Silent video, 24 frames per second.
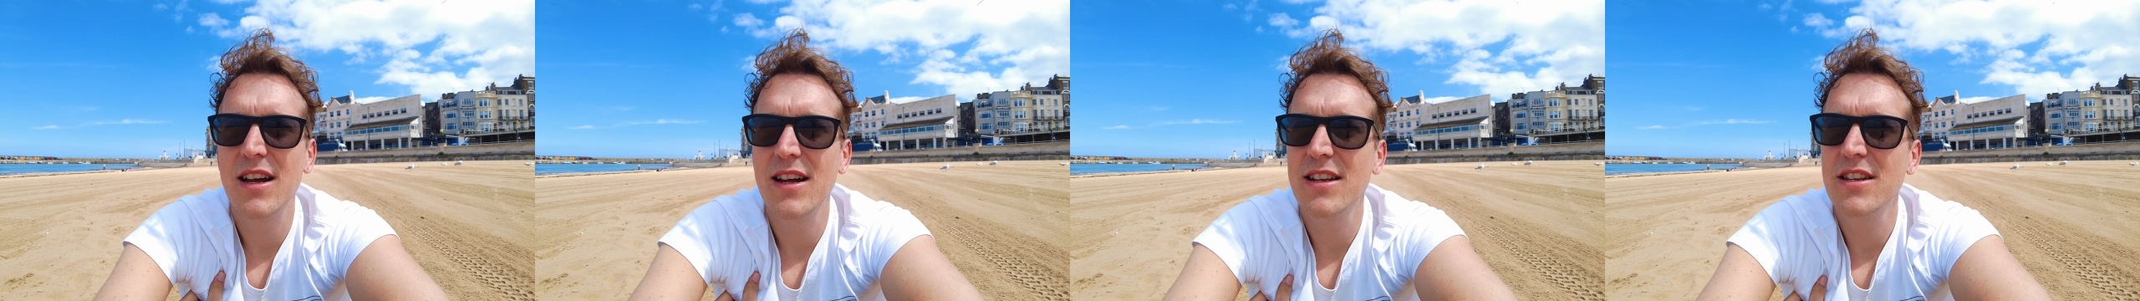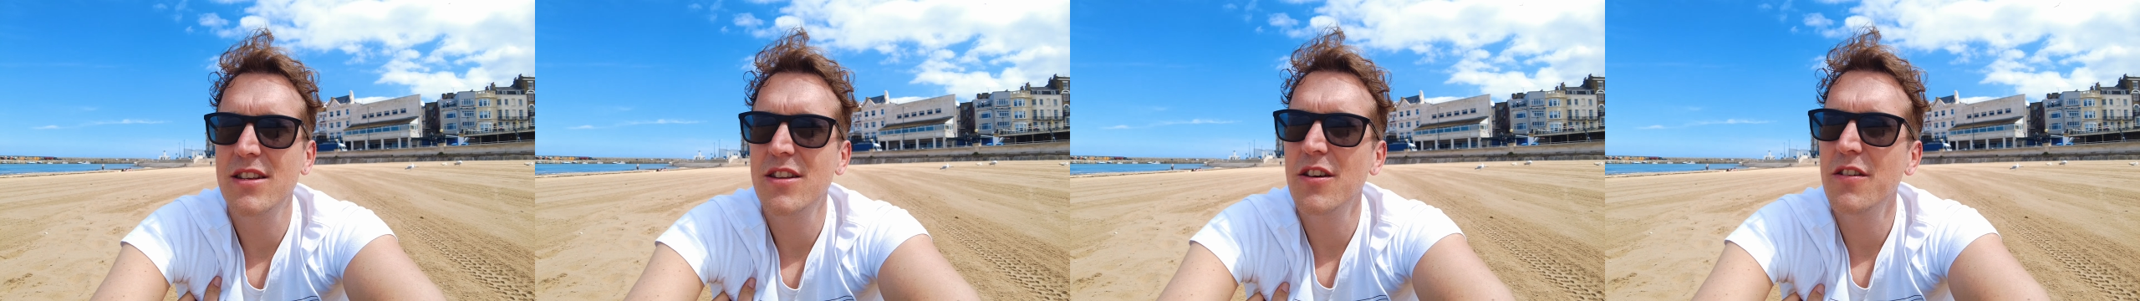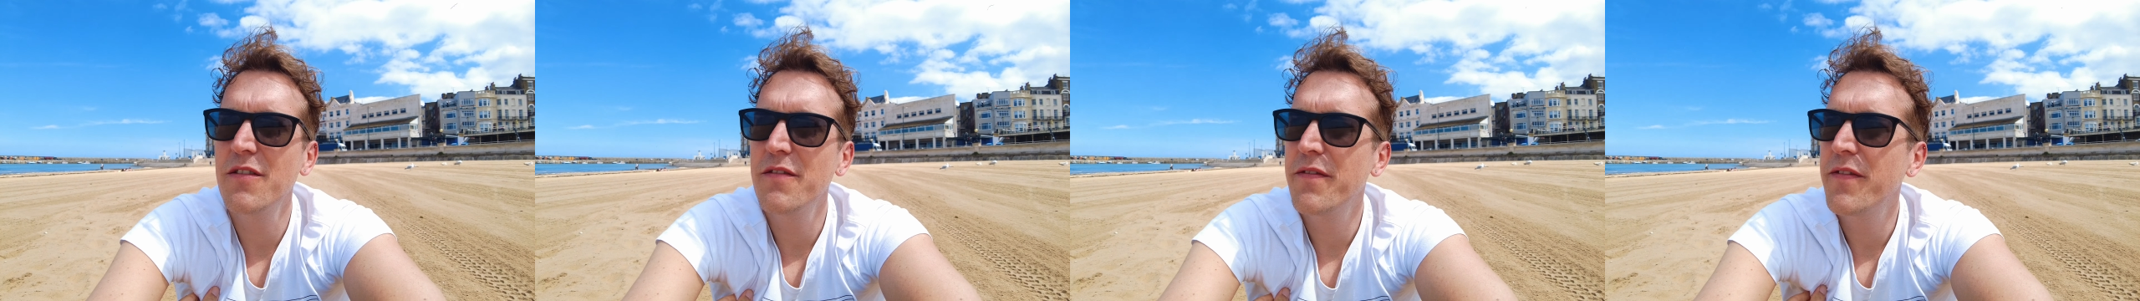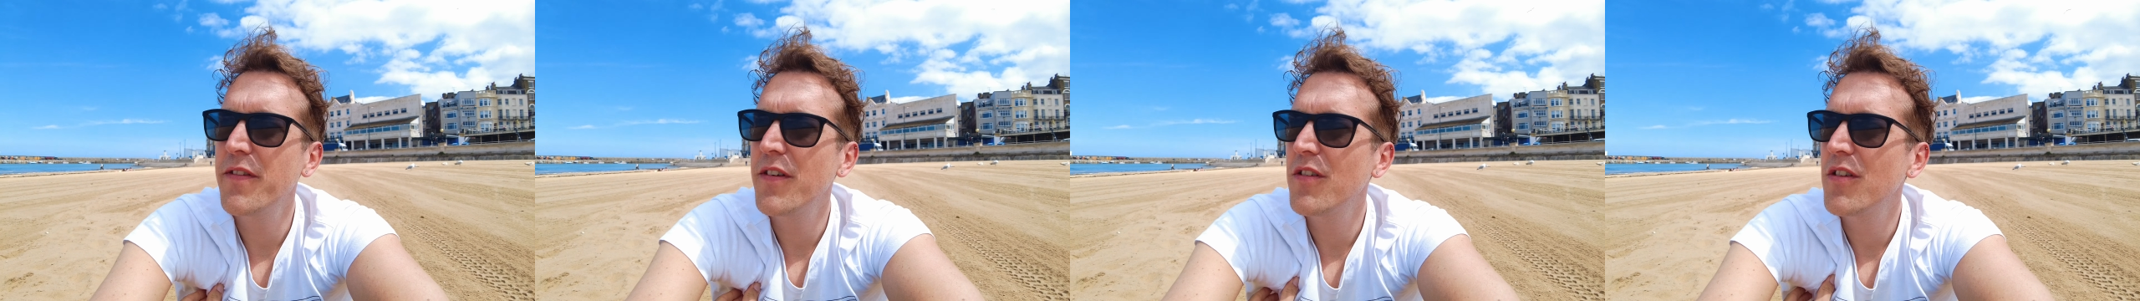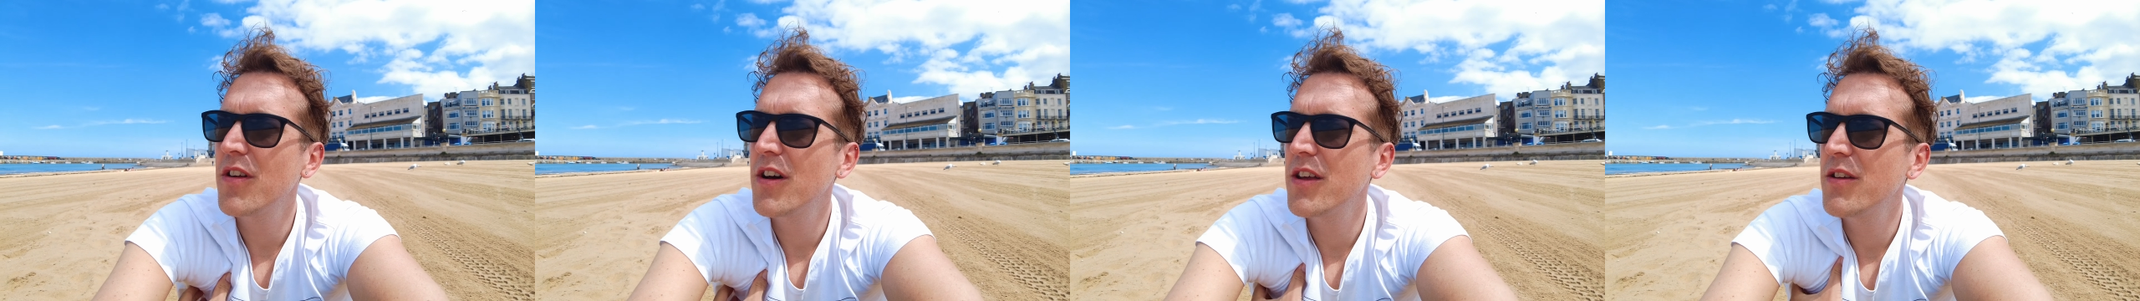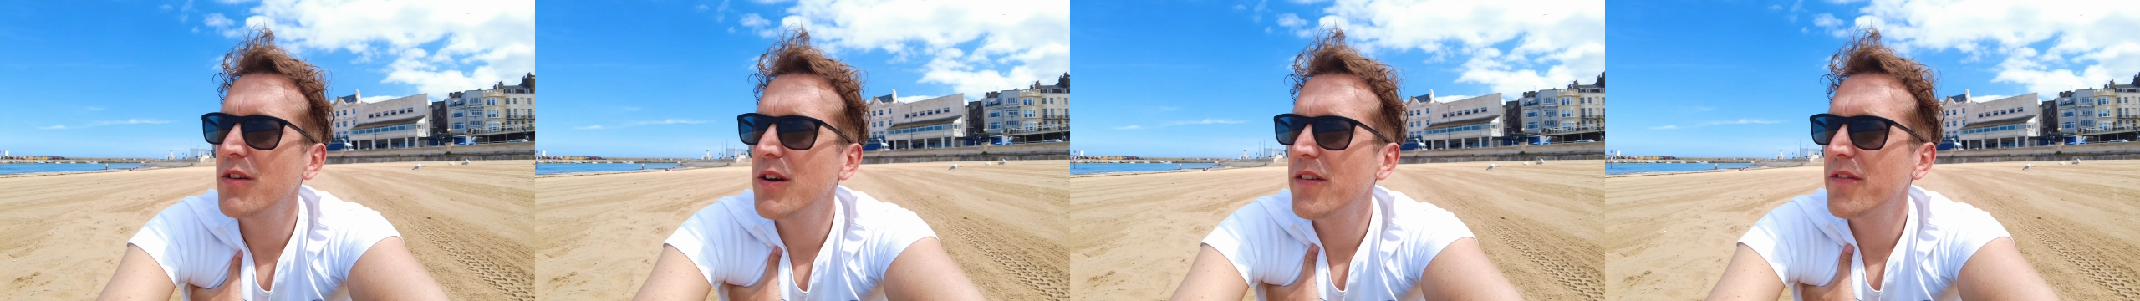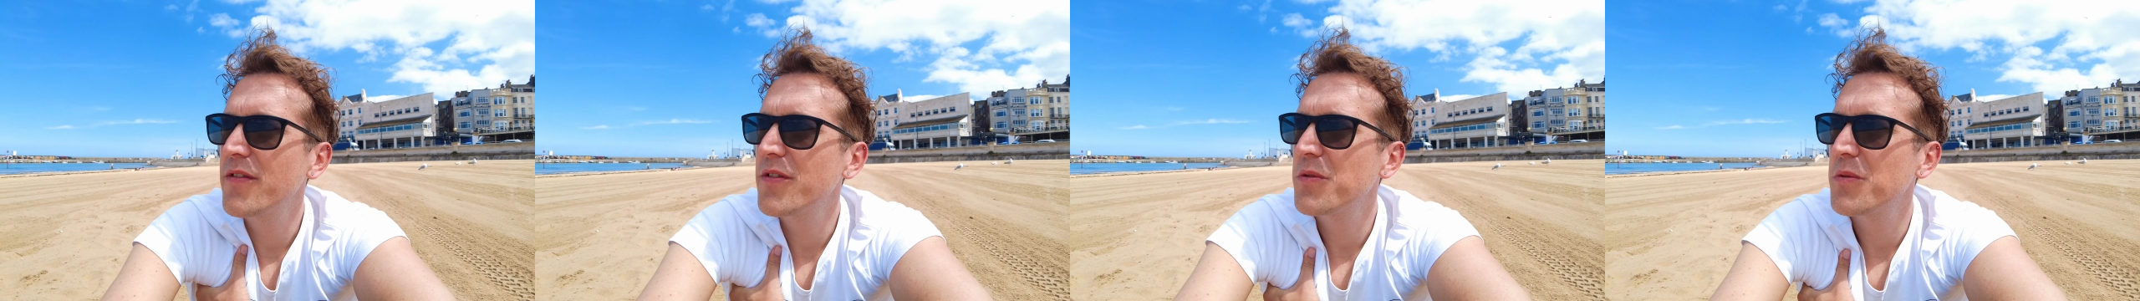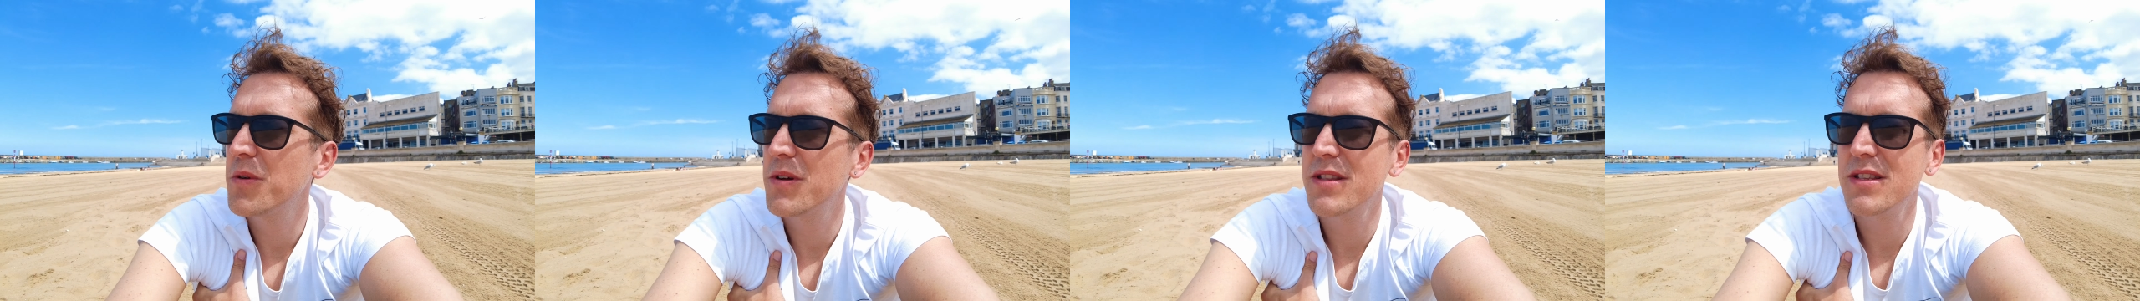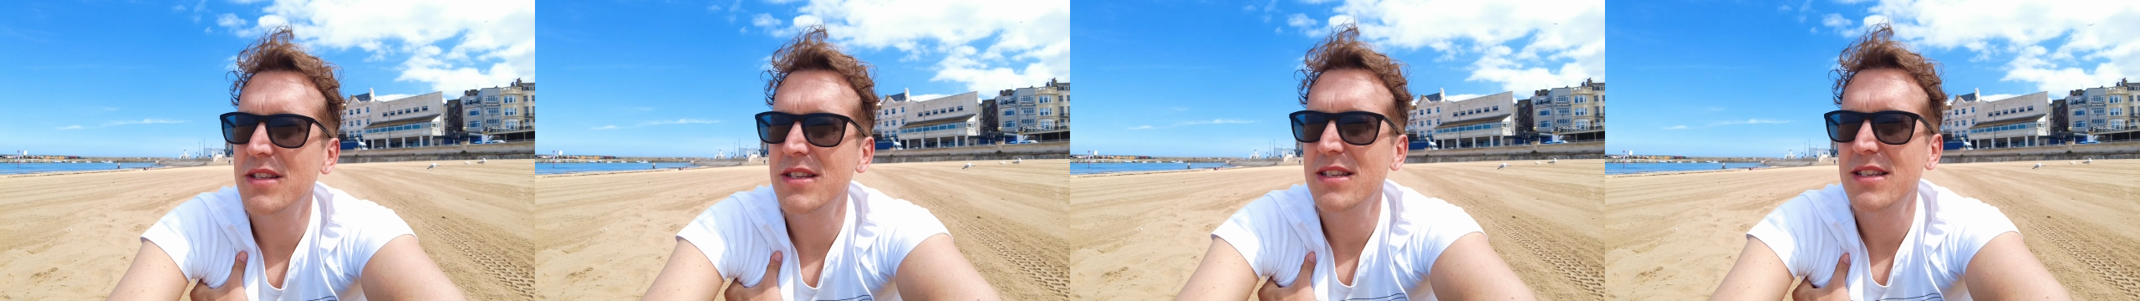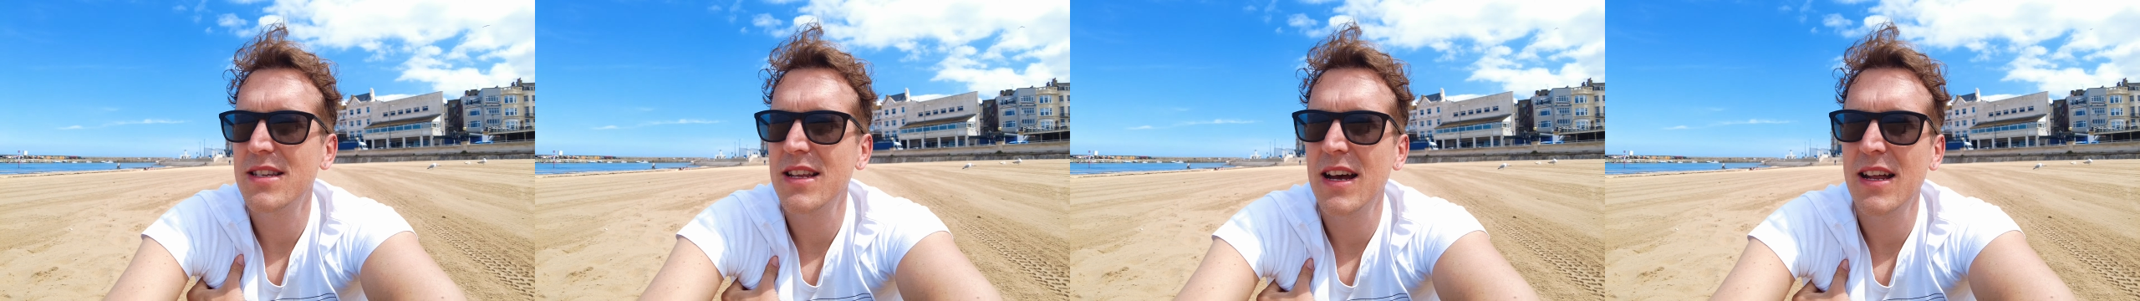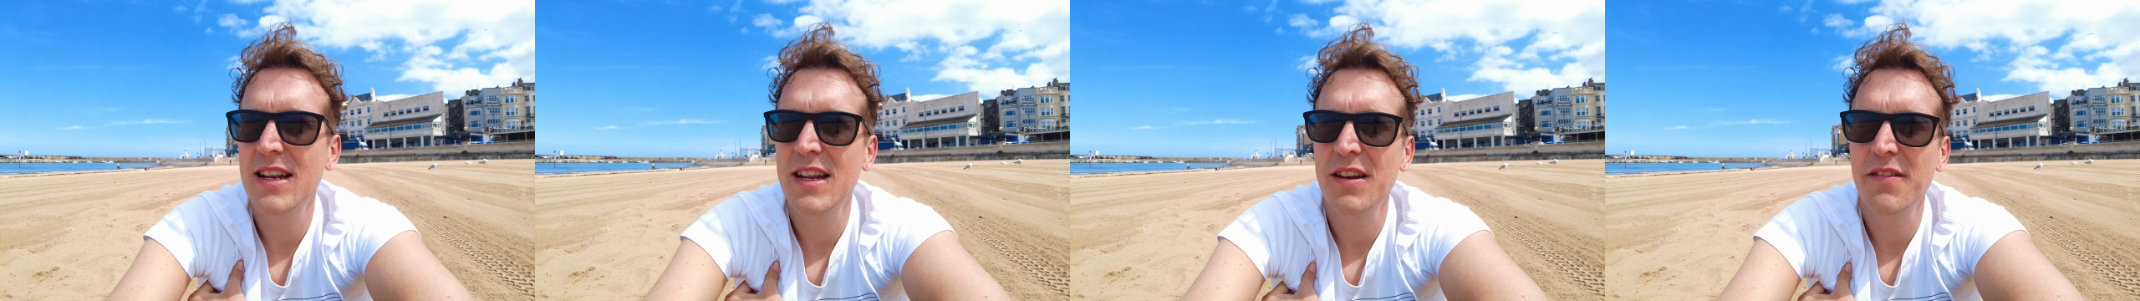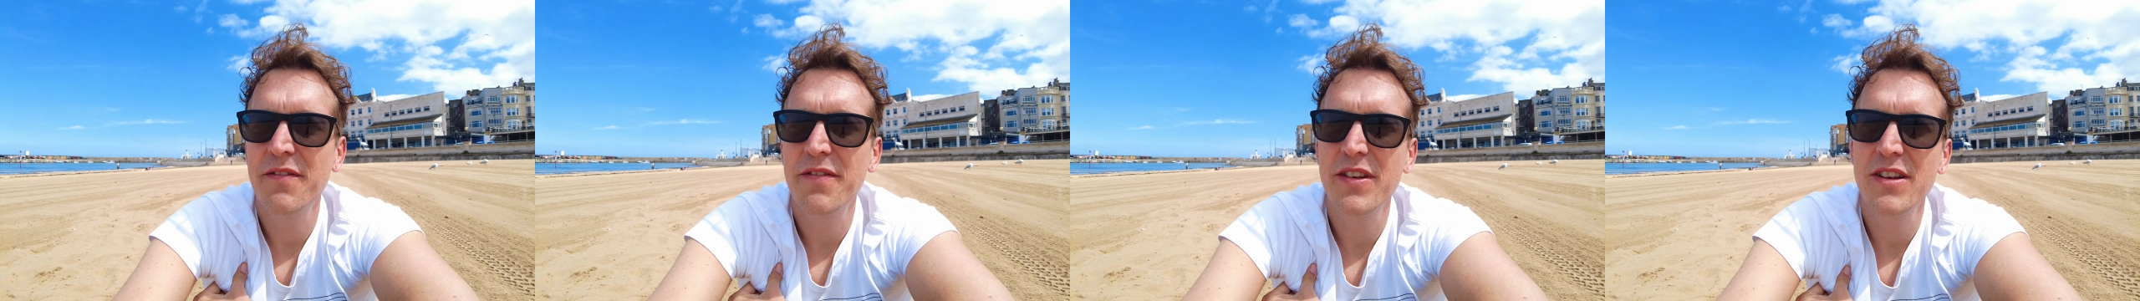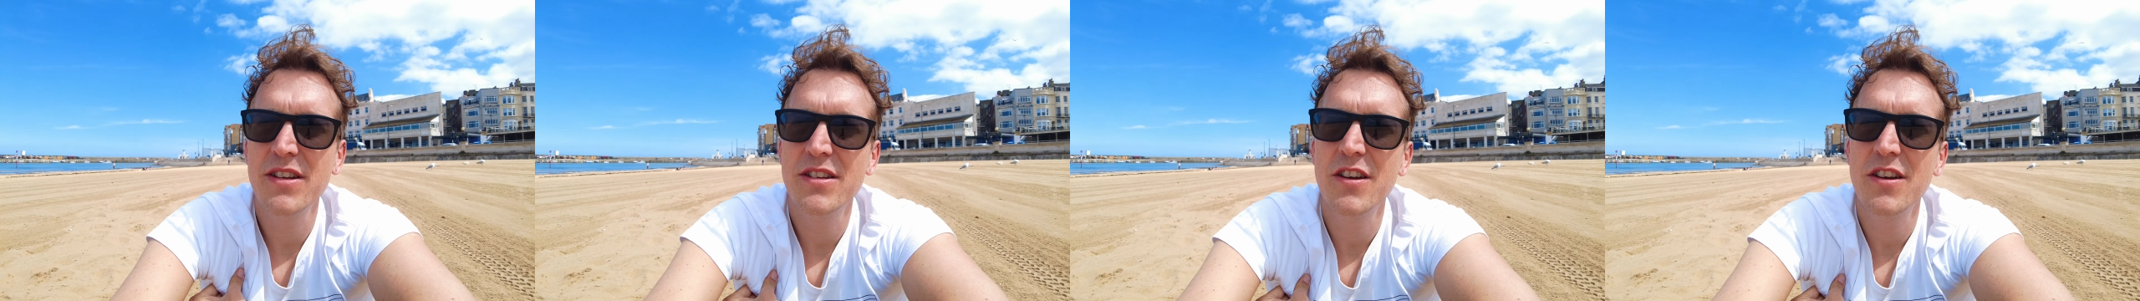and don't feel like you have to understand anything.